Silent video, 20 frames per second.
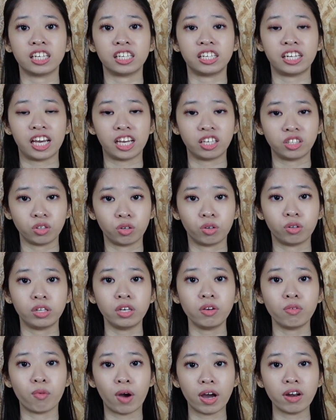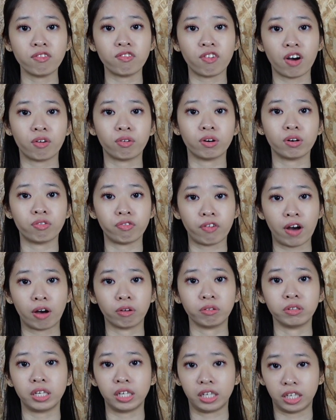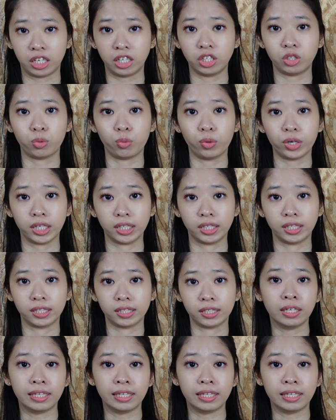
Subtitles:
there is only one vowel found in each word.